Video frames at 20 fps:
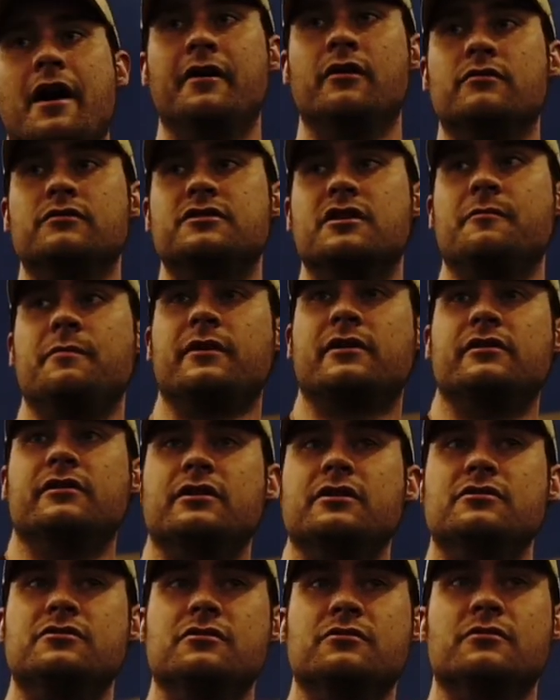don't
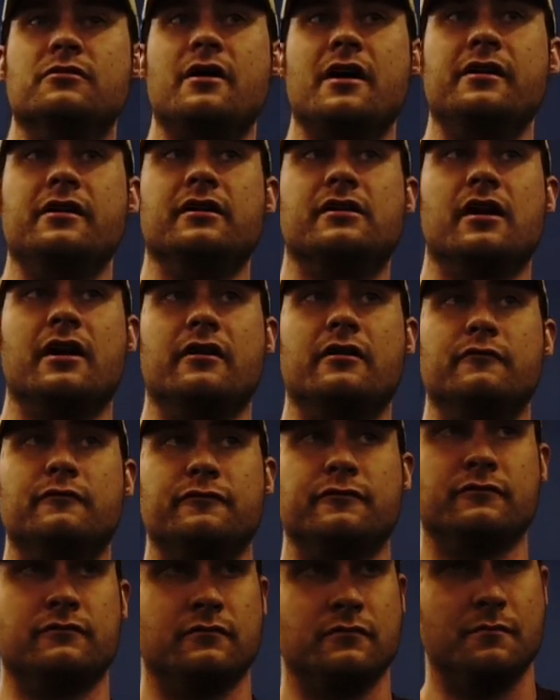typically do any kind of
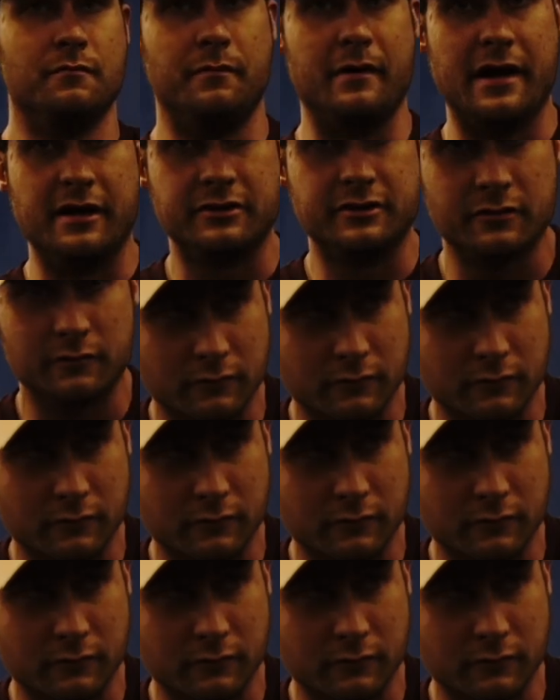bent